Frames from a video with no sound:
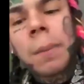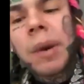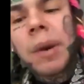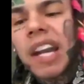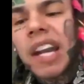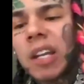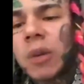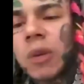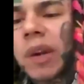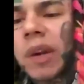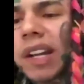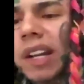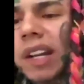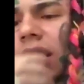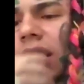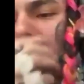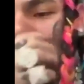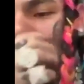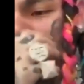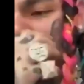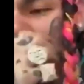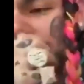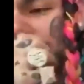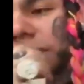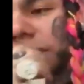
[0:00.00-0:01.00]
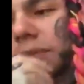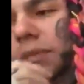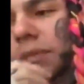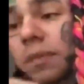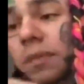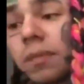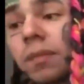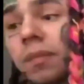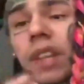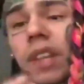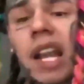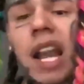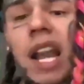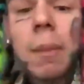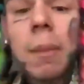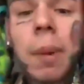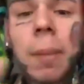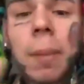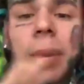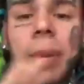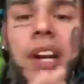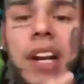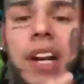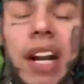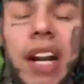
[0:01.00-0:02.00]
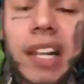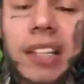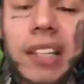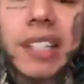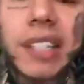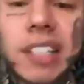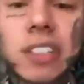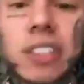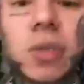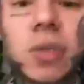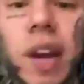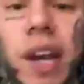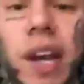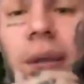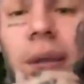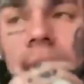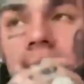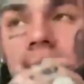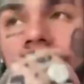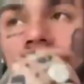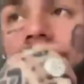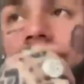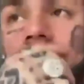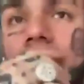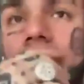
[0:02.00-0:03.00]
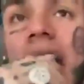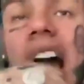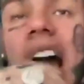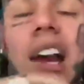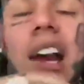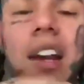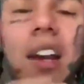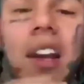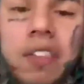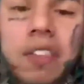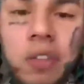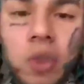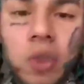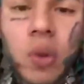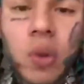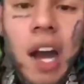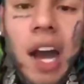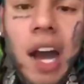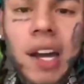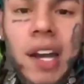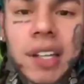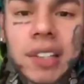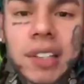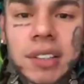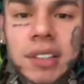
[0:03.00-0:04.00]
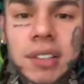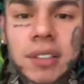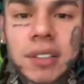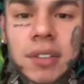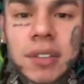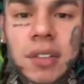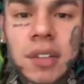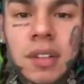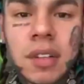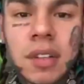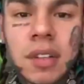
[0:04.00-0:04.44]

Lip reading: But anyway, look, I'm going to put it like this, right? I love you guys.